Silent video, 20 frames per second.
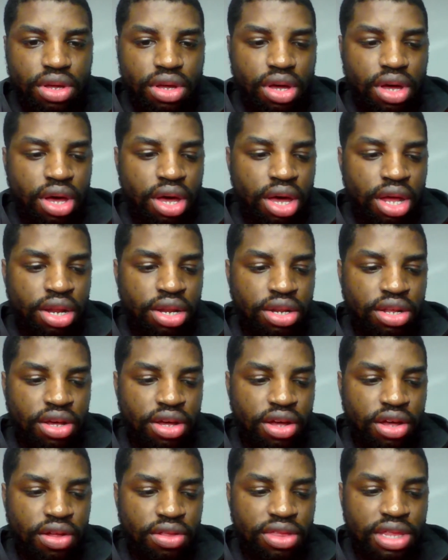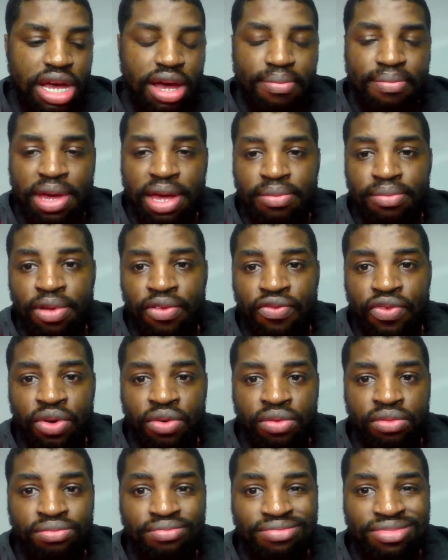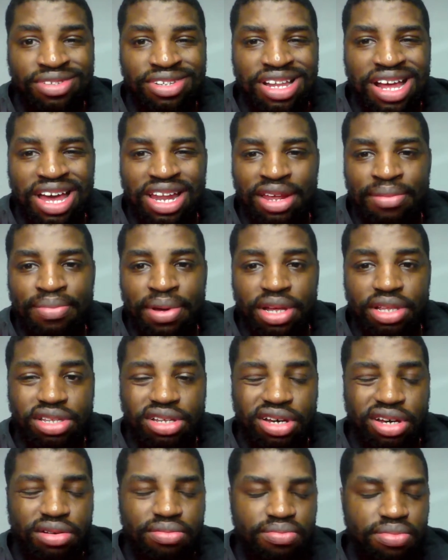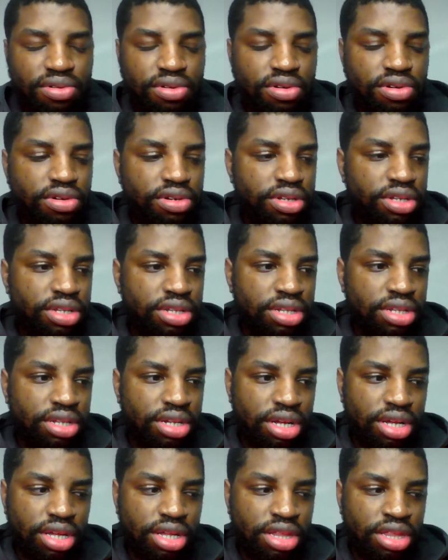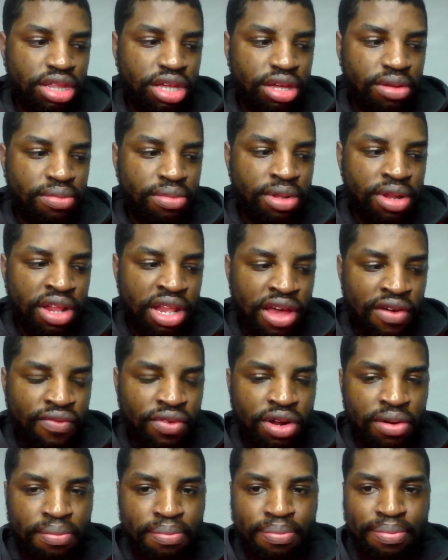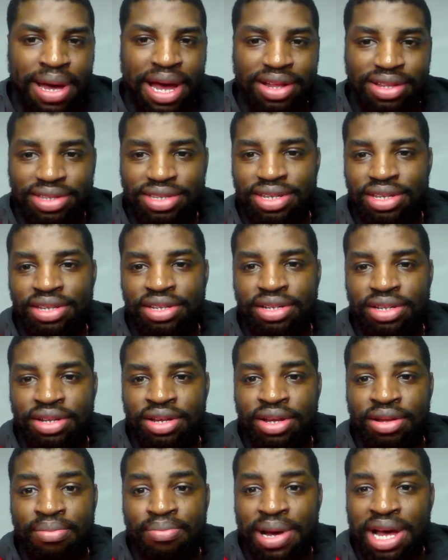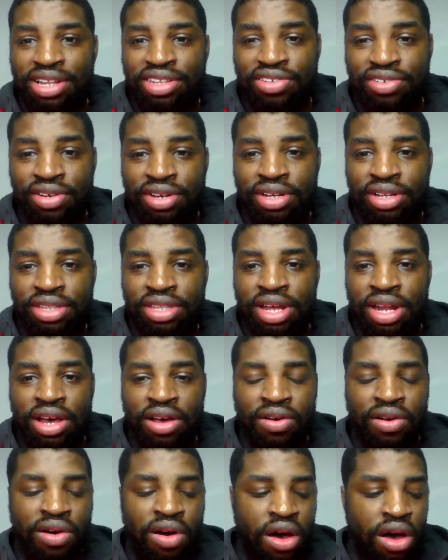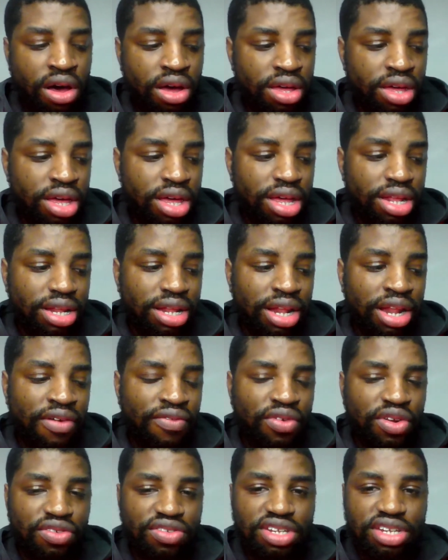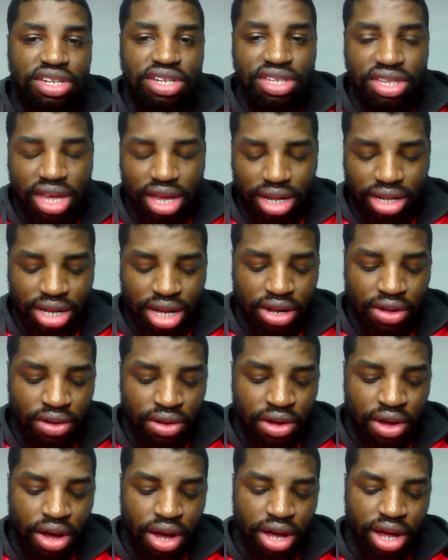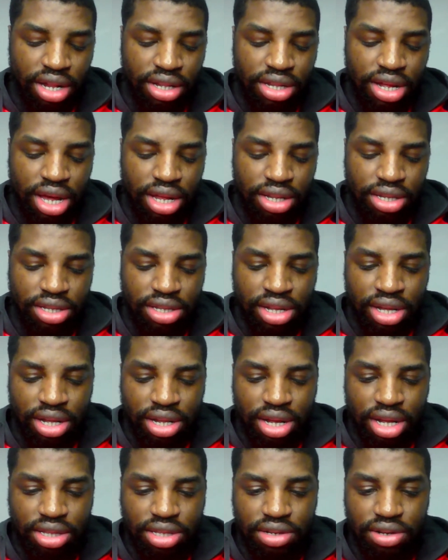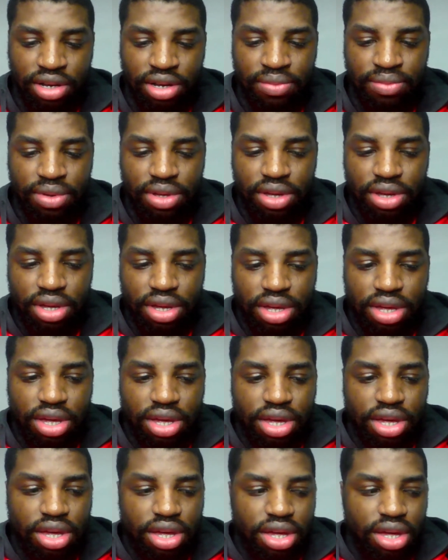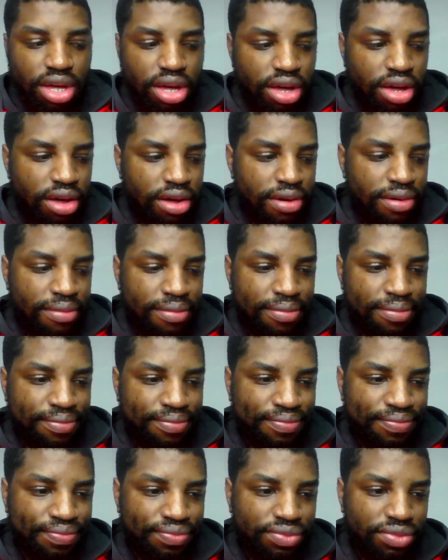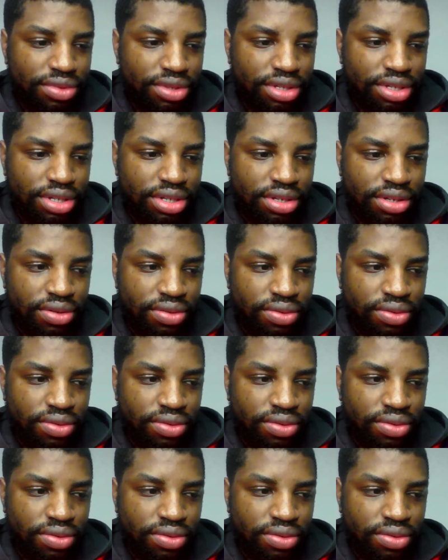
And that made me feel slightly better, but like the level of banter that I got, the level of stick that I got at that time, it